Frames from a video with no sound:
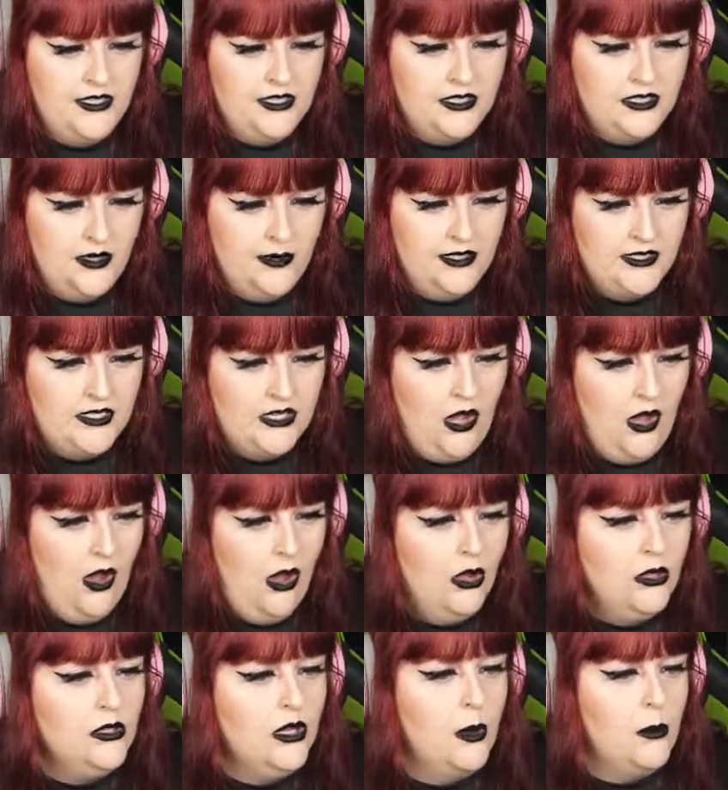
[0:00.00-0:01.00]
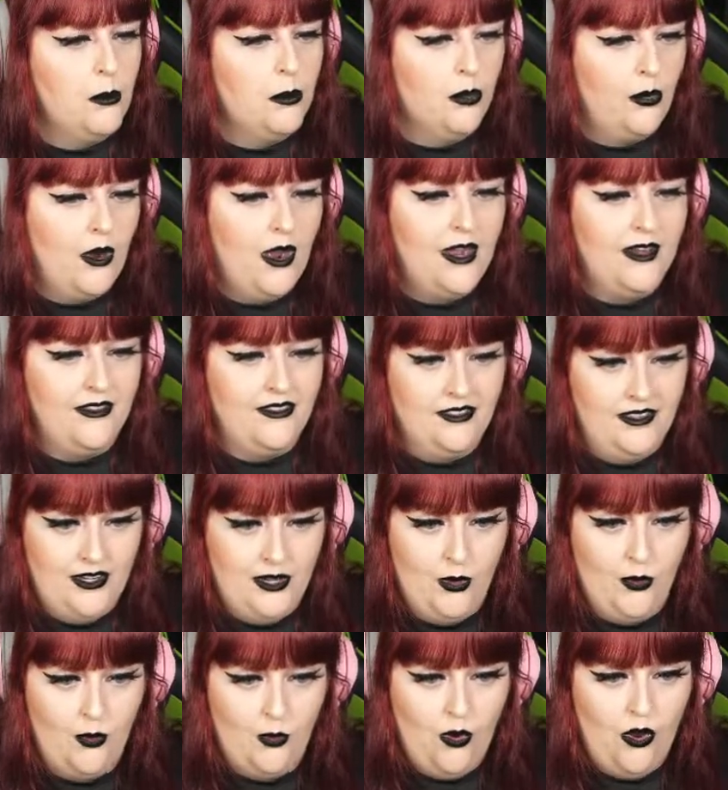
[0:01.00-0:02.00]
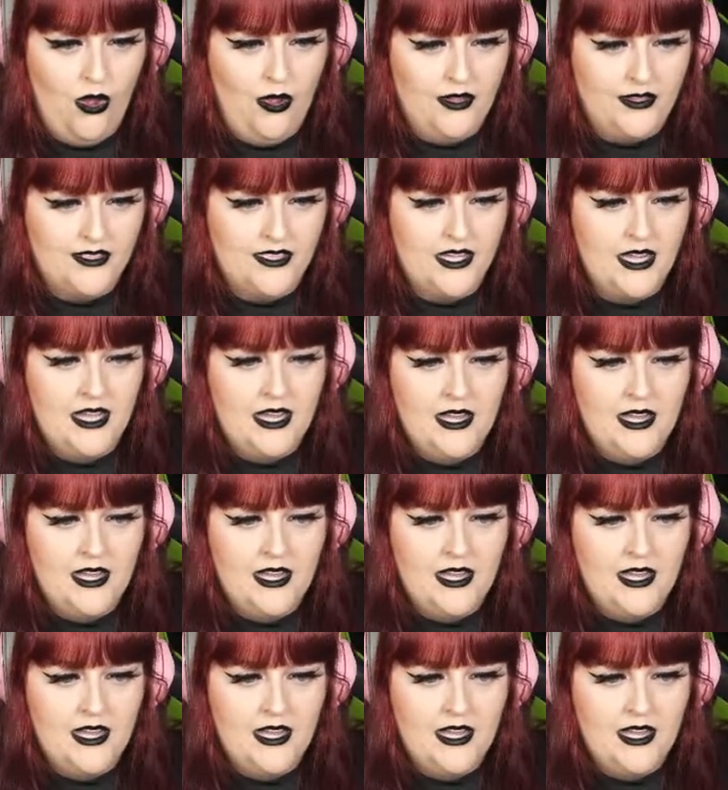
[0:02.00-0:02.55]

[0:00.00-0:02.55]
so it's a whole lot brighter than it was.